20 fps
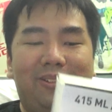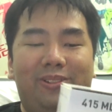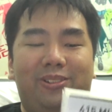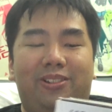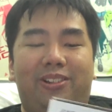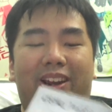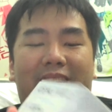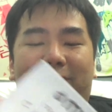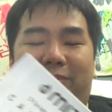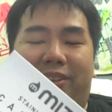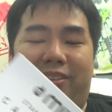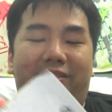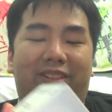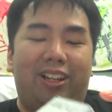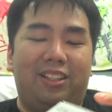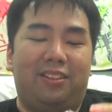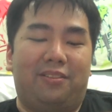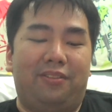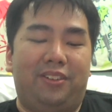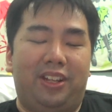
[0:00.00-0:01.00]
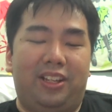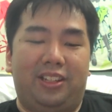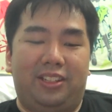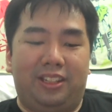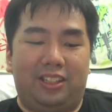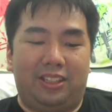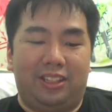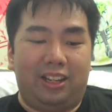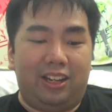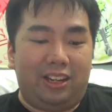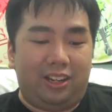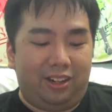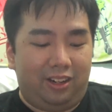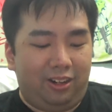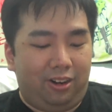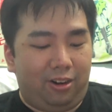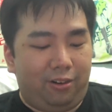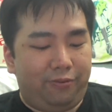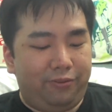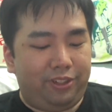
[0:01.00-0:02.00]
Yuru Camp. The rest of it is just
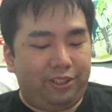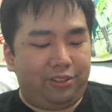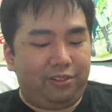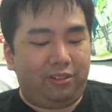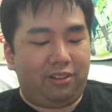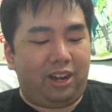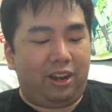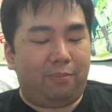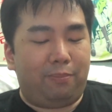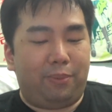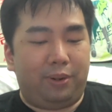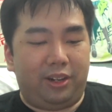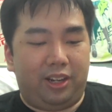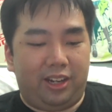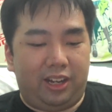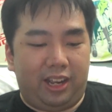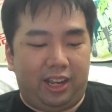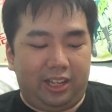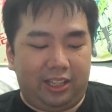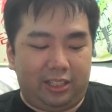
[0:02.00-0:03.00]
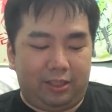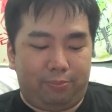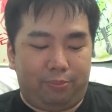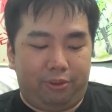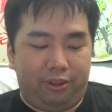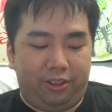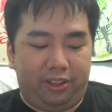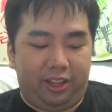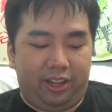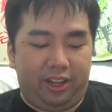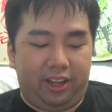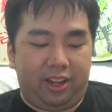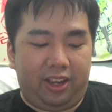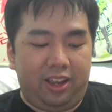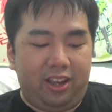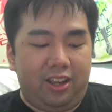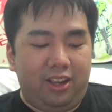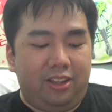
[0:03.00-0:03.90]
the official company that is printing it.